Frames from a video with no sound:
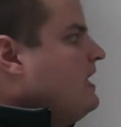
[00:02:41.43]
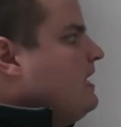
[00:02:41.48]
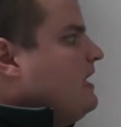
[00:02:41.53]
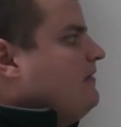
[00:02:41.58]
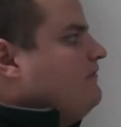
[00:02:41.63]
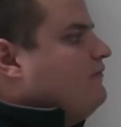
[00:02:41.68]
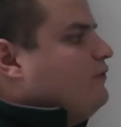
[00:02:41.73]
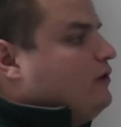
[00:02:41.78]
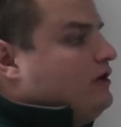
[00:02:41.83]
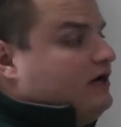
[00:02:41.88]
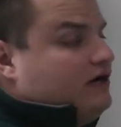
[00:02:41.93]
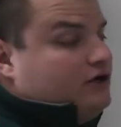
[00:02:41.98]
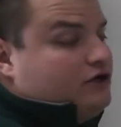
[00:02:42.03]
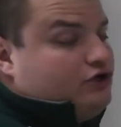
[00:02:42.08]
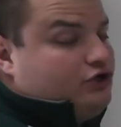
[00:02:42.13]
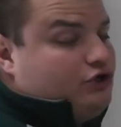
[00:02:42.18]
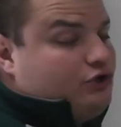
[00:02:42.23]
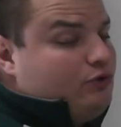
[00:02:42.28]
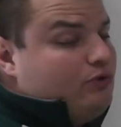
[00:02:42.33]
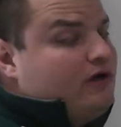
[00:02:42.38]
If you hear
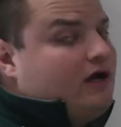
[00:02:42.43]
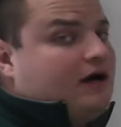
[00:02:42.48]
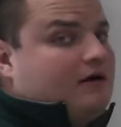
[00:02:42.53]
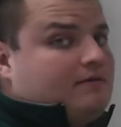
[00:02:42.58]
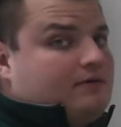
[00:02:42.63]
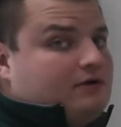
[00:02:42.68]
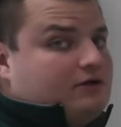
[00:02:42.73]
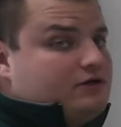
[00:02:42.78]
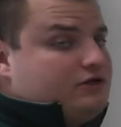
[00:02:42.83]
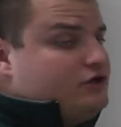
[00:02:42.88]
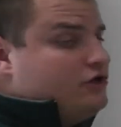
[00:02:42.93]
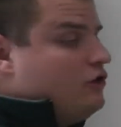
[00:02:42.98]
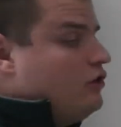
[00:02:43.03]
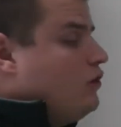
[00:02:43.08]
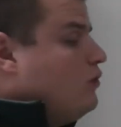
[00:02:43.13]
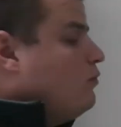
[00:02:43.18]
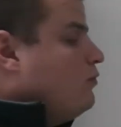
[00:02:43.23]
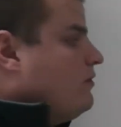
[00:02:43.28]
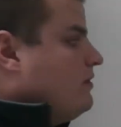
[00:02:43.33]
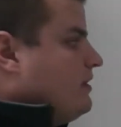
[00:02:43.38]
2 numbers,
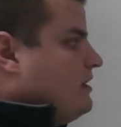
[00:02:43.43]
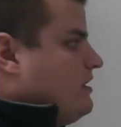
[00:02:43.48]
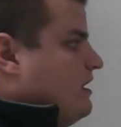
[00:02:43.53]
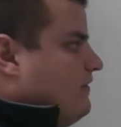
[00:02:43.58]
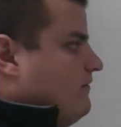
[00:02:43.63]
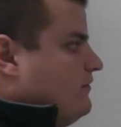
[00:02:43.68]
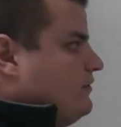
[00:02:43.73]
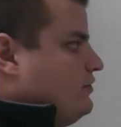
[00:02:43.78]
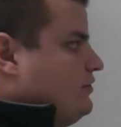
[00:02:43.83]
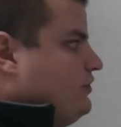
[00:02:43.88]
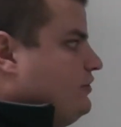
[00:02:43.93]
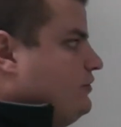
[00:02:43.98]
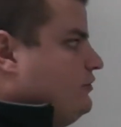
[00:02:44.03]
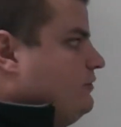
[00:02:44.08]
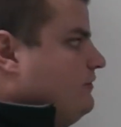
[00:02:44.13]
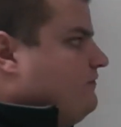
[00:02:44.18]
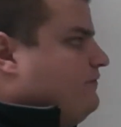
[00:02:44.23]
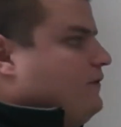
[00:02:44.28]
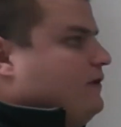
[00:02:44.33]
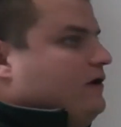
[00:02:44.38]
we're in cover
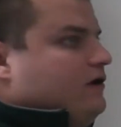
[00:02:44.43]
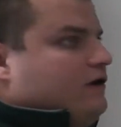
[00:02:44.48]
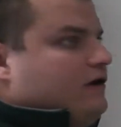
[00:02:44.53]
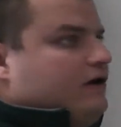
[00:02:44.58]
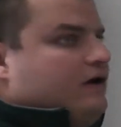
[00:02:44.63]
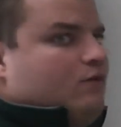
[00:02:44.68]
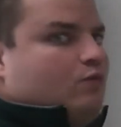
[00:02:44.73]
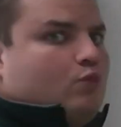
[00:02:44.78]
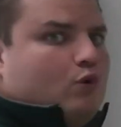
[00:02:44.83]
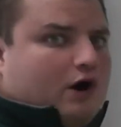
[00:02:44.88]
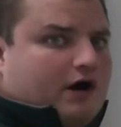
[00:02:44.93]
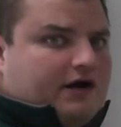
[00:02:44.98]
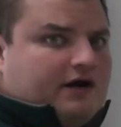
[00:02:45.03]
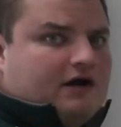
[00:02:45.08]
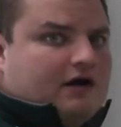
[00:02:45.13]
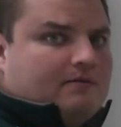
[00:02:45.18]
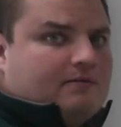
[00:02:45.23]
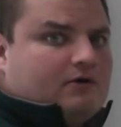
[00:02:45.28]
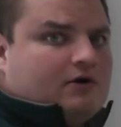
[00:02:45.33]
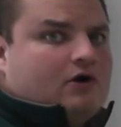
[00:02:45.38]
2. If you hear 1
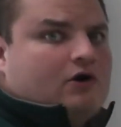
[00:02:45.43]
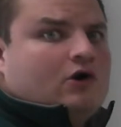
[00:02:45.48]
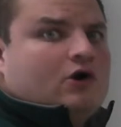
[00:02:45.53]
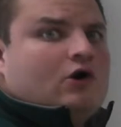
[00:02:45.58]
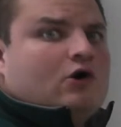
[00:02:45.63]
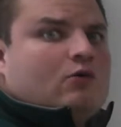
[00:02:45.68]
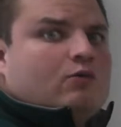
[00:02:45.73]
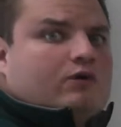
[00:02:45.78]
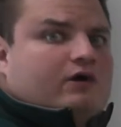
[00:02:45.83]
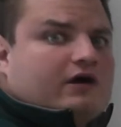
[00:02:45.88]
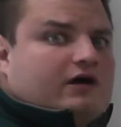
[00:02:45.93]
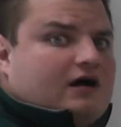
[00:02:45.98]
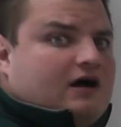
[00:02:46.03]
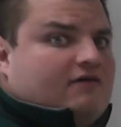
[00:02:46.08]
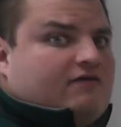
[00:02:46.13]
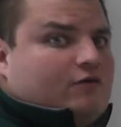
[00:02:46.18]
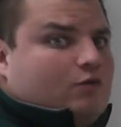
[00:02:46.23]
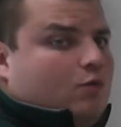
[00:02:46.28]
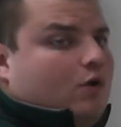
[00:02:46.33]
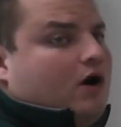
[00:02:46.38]
number, we're in
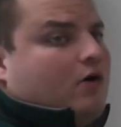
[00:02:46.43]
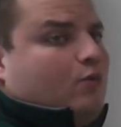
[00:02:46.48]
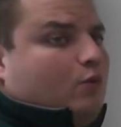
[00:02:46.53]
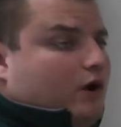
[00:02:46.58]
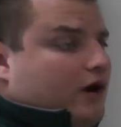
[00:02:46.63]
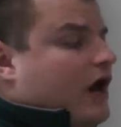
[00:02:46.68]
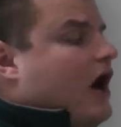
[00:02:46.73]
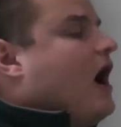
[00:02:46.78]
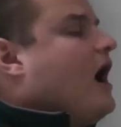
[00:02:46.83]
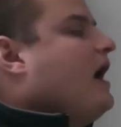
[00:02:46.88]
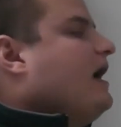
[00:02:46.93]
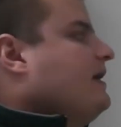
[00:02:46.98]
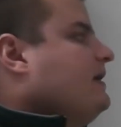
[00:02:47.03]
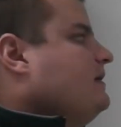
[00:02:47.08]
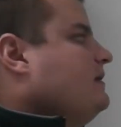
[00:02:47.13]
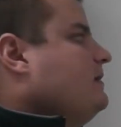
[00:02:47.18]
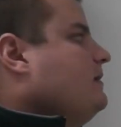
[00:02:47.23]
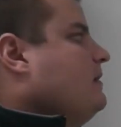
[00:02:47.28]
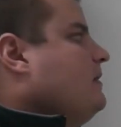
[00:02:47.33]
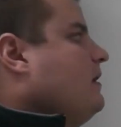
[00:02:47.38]
cover 1 high.